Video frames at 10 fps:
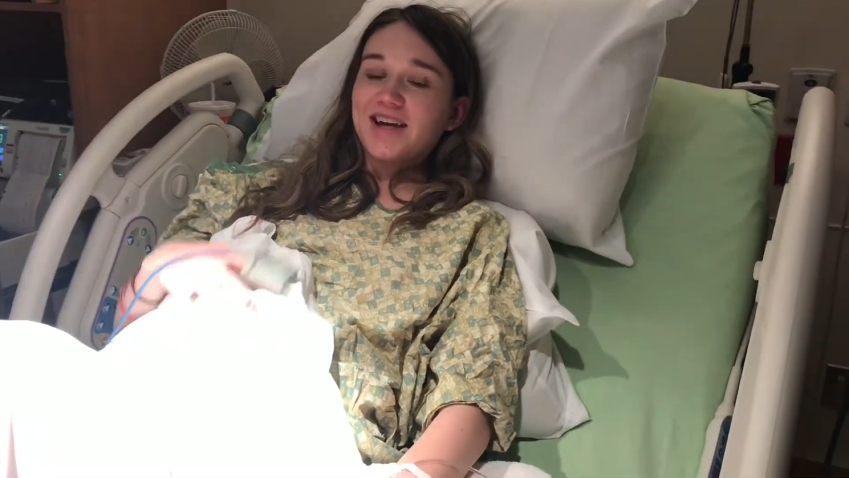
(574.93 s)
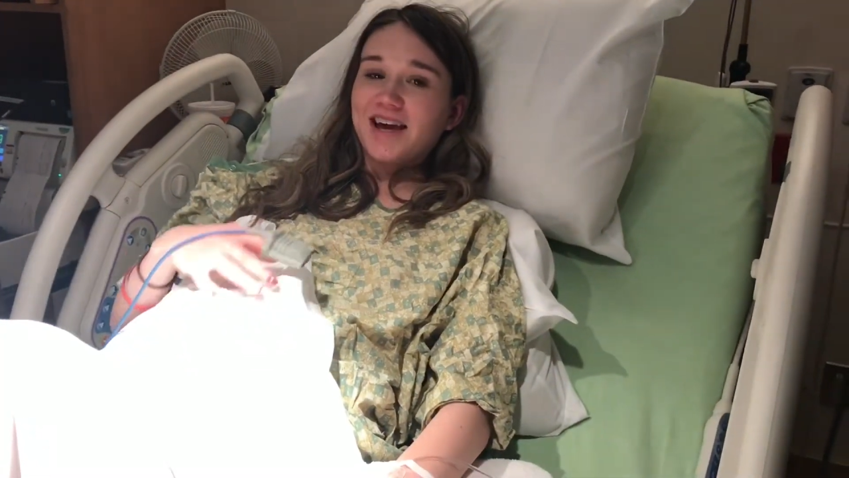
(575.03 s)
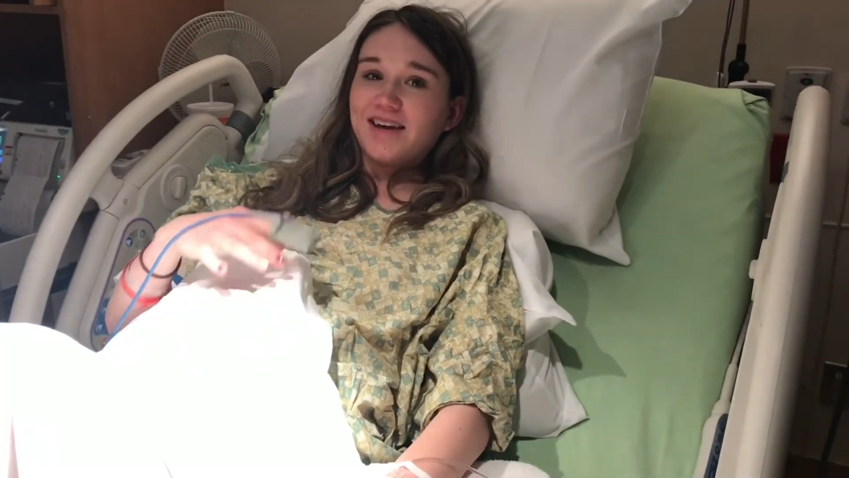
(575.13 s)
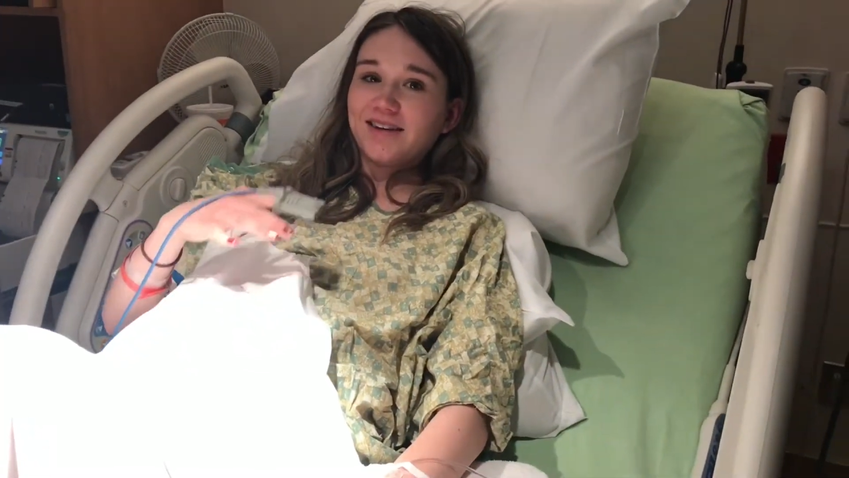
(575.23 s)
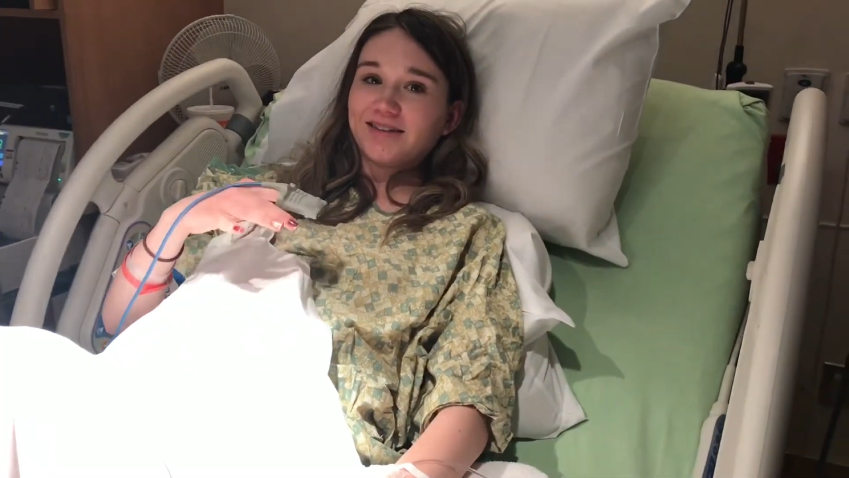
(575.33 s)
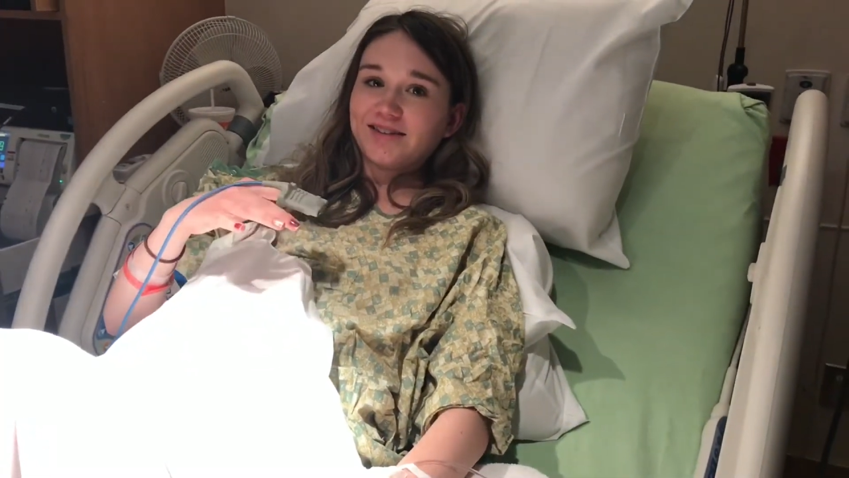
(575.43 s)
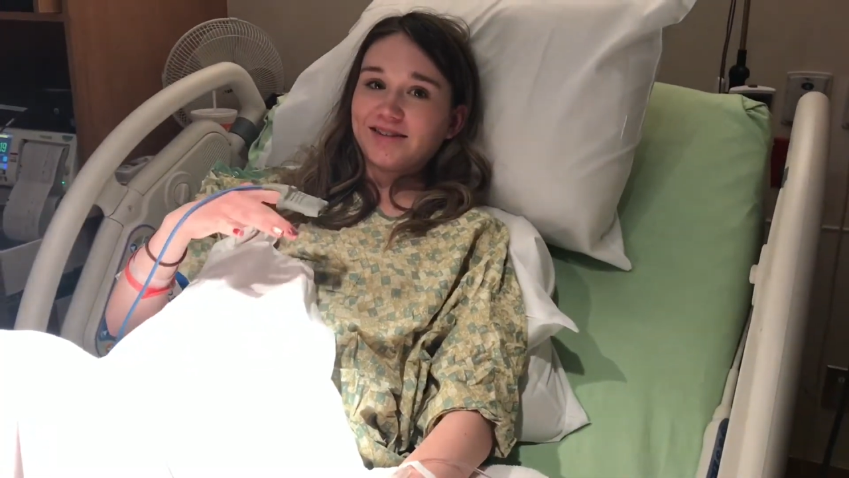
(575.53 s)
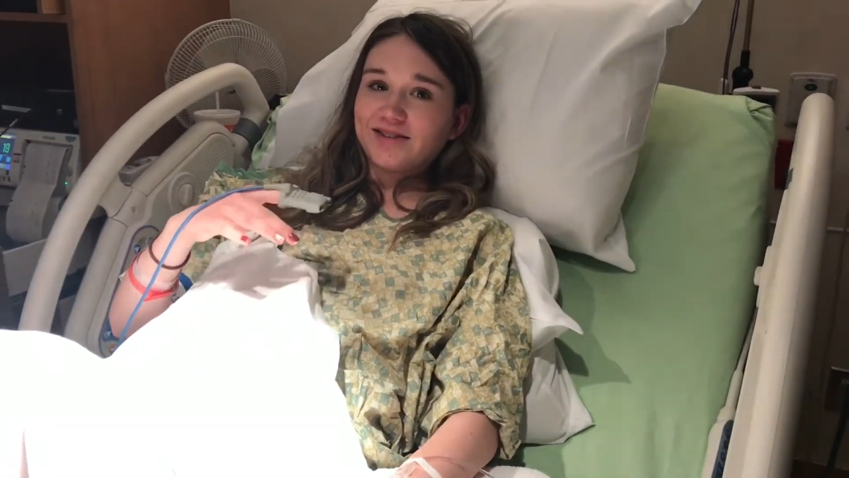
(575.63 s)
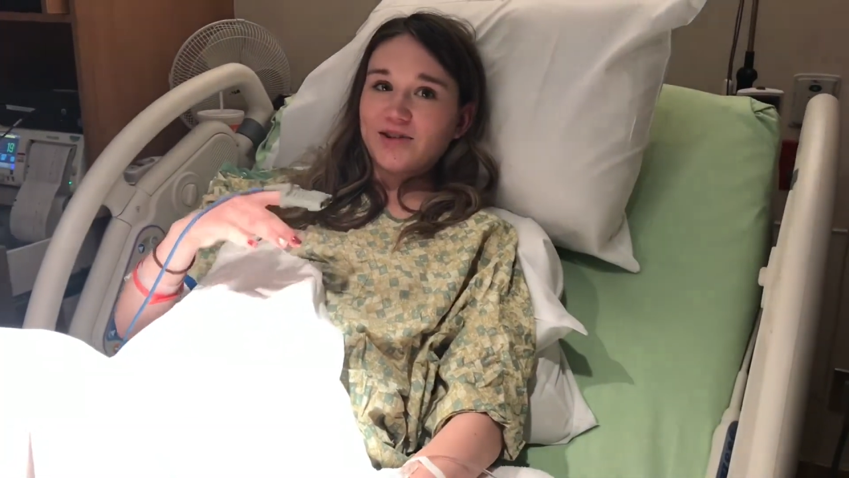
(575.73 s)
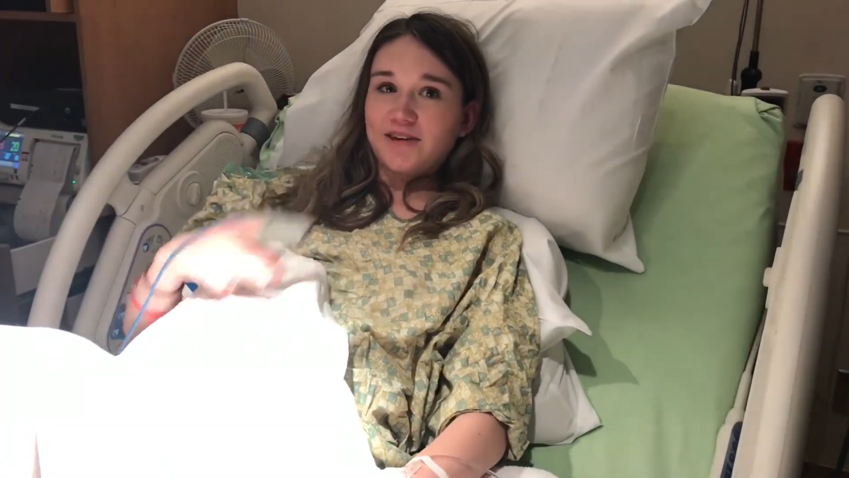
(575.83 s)
Update.
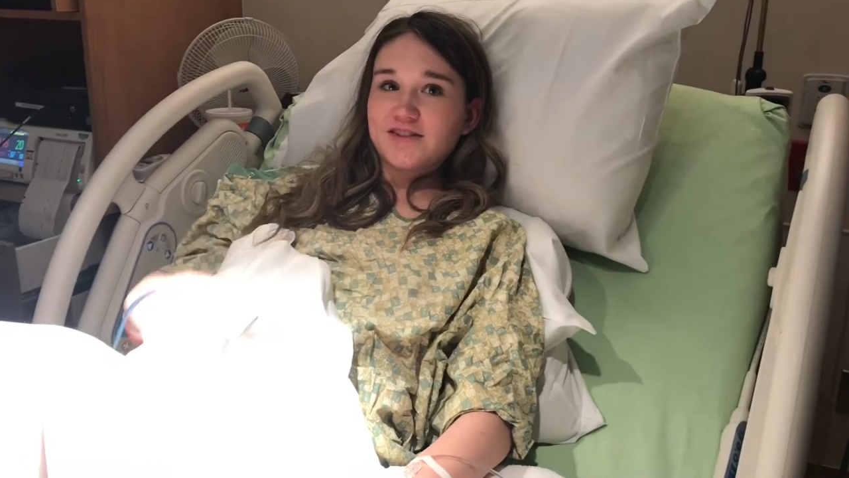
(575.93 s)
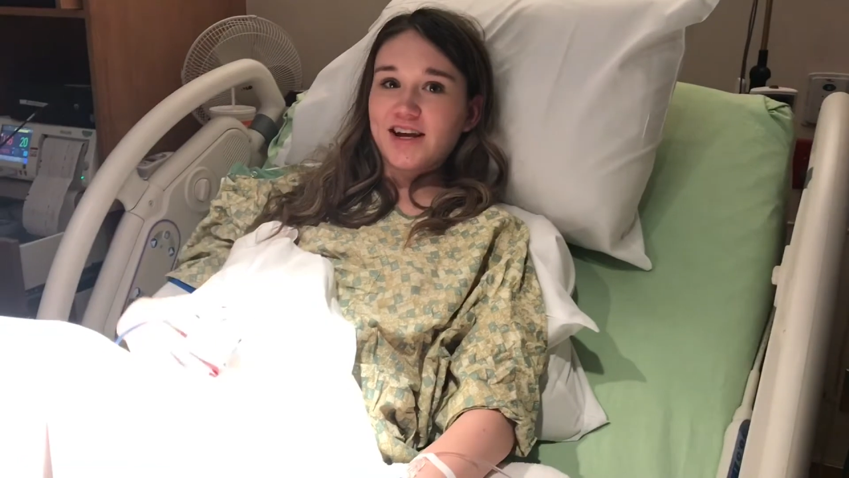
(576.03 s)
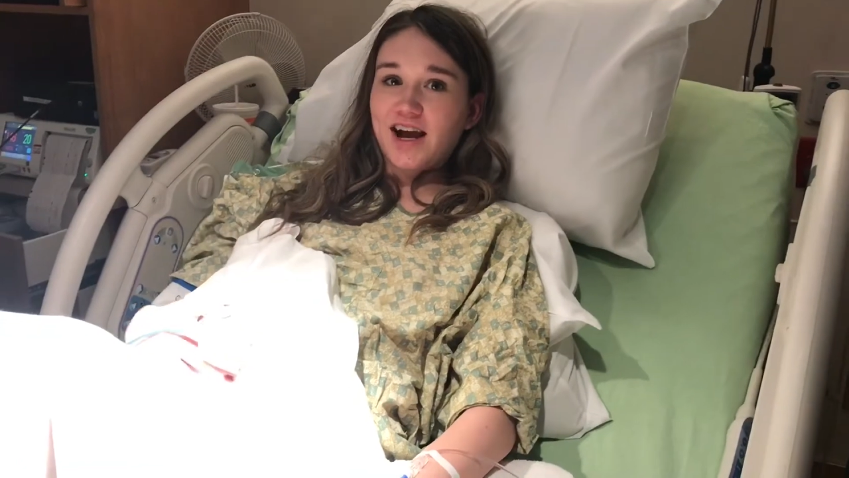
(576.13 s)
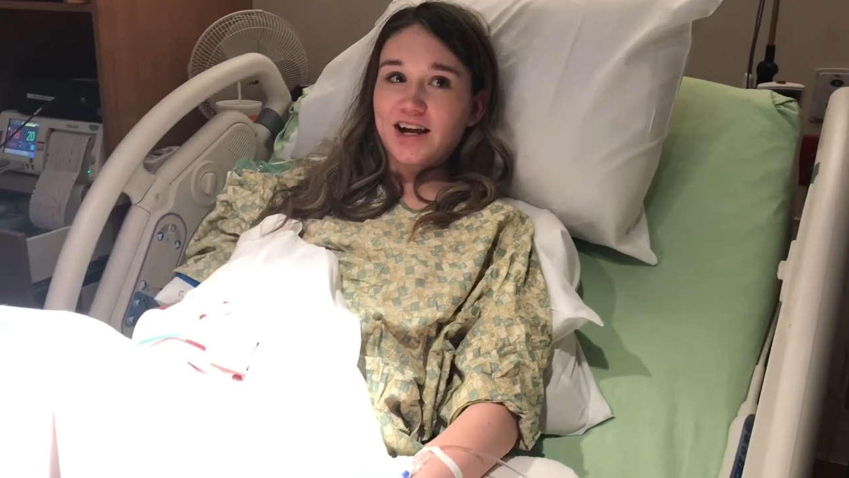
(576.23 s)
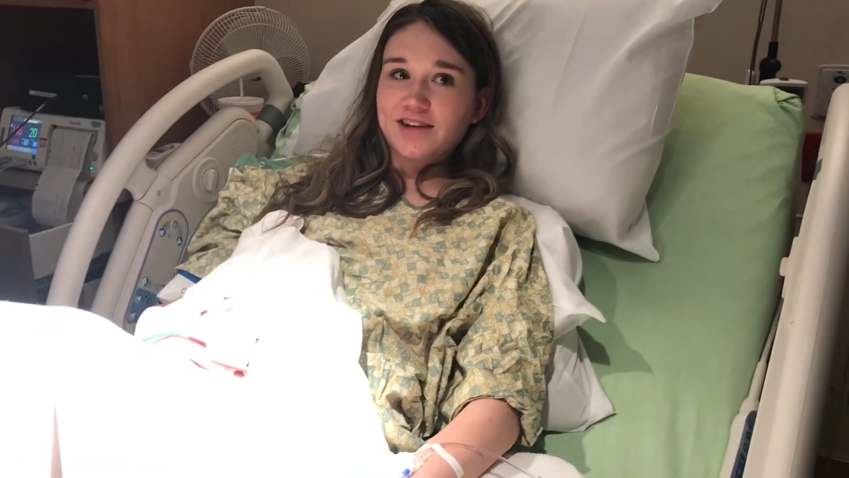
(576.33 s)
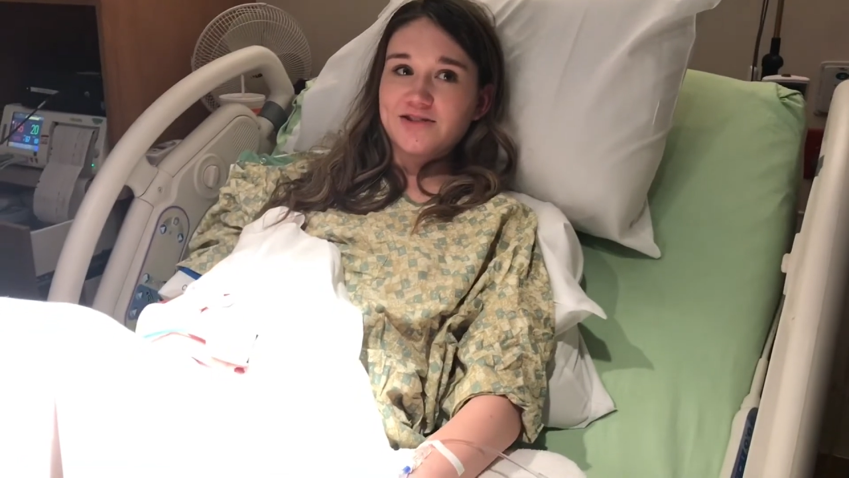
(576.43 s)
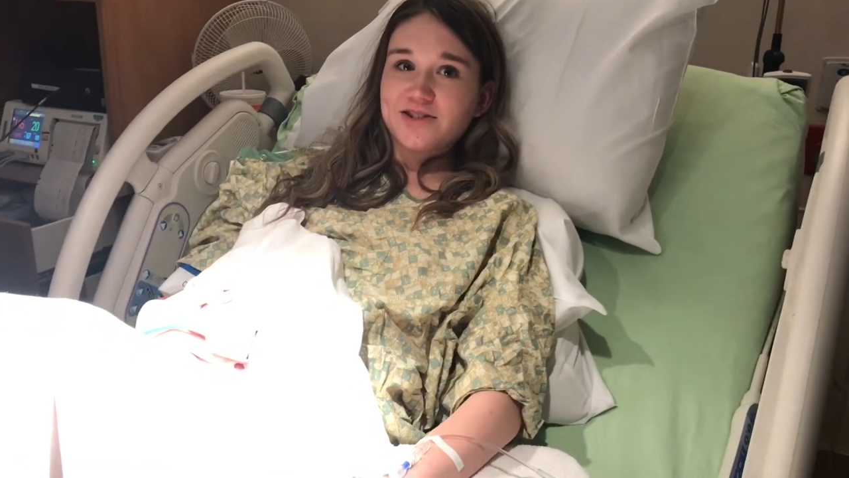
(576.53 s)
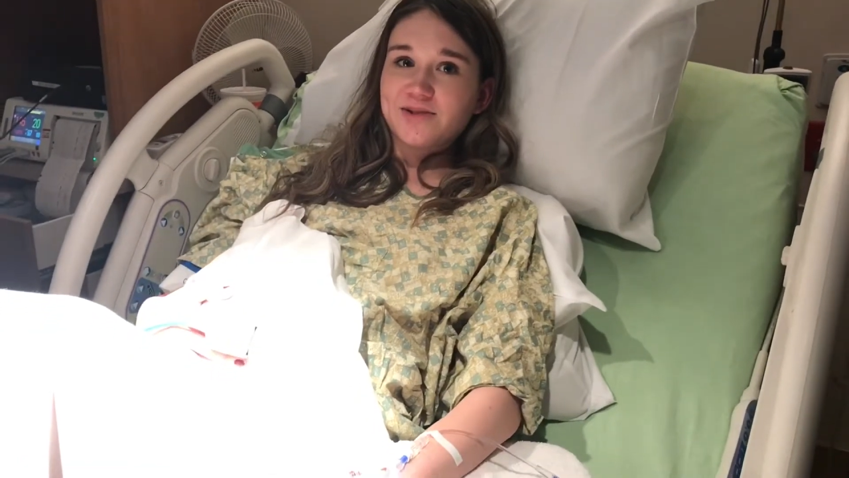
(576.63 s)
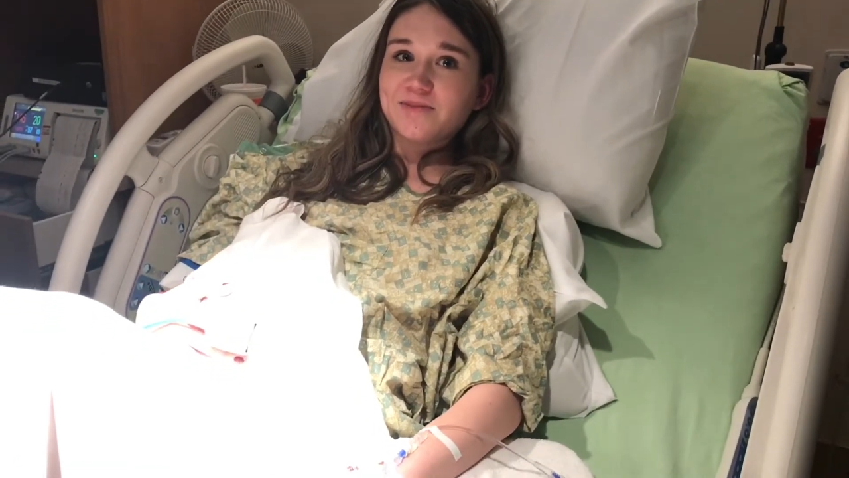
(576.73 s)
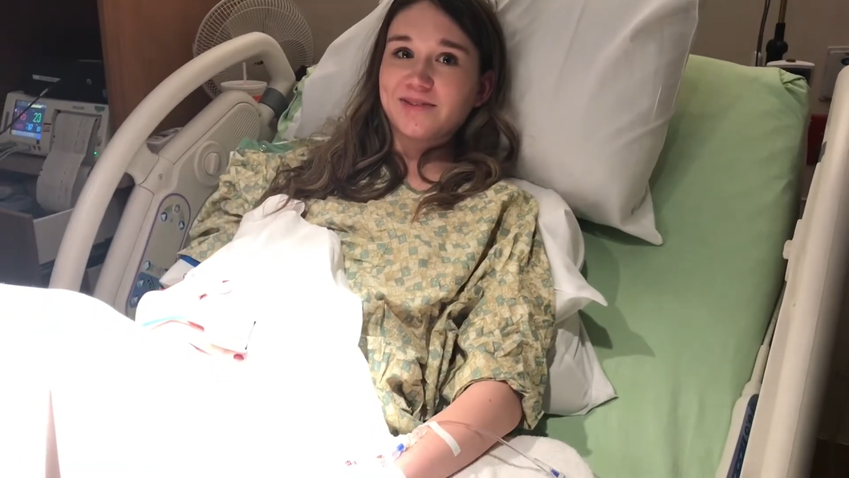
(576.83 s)
Do I say hi
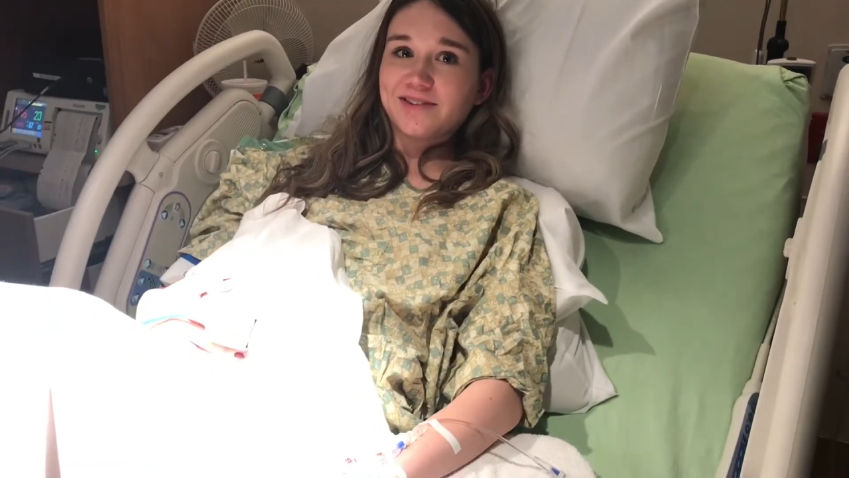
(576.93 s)
YouTube?